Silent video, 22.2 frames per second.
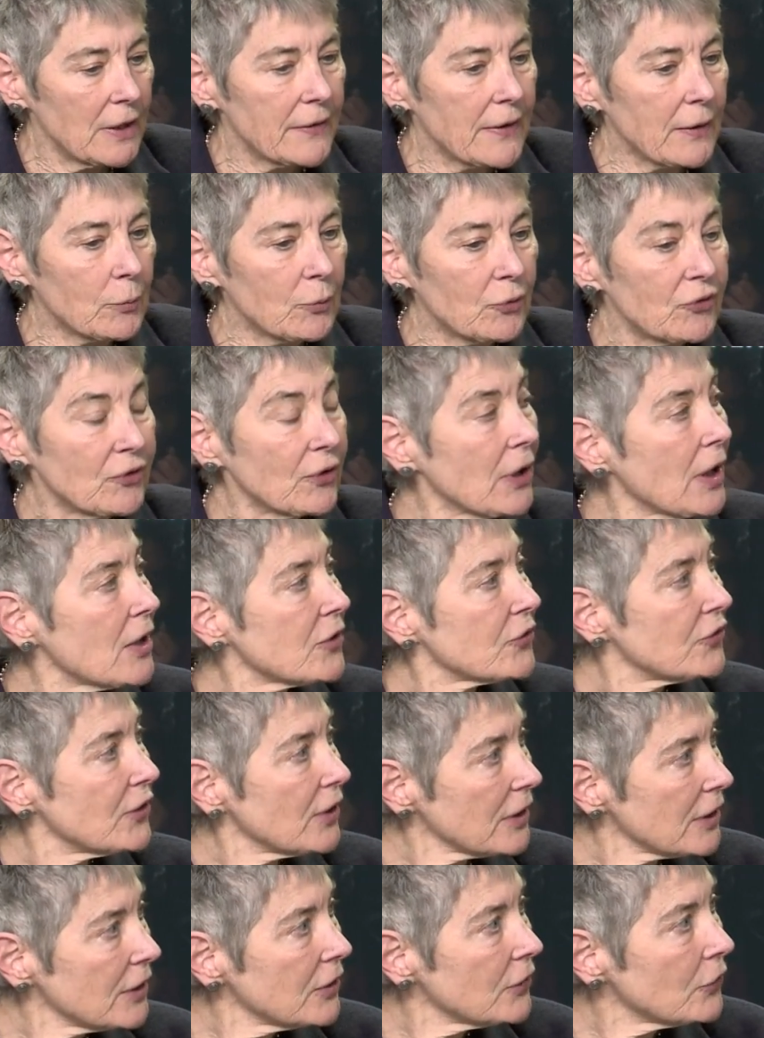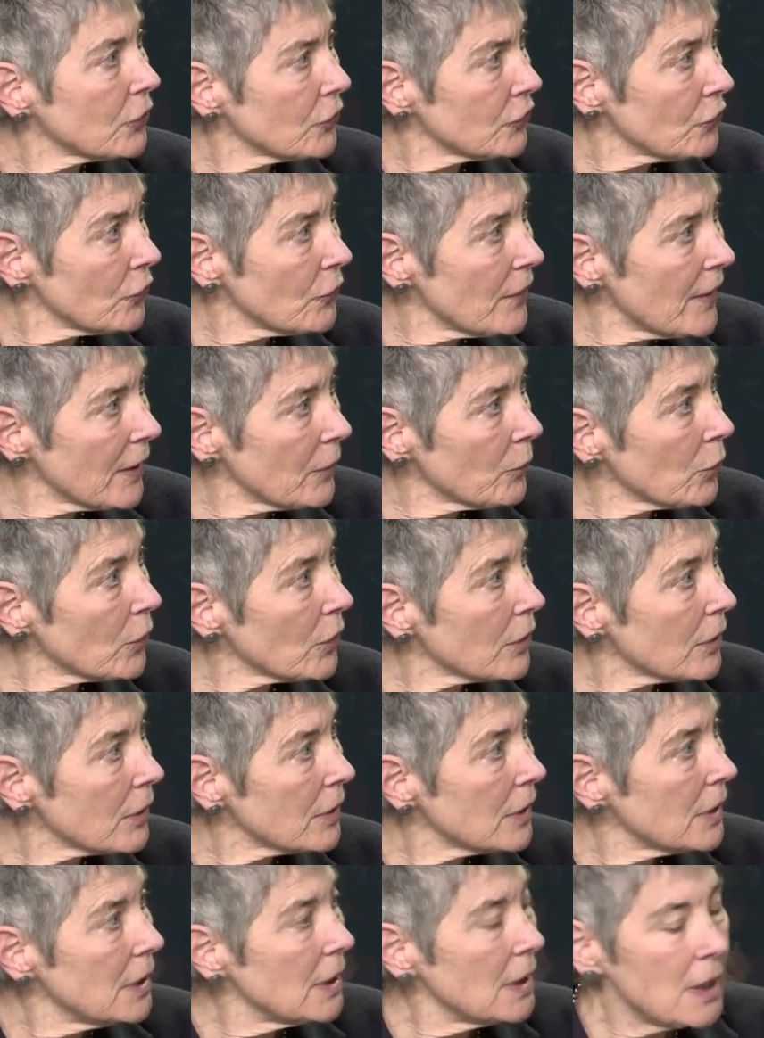there was still hostility towards who they were.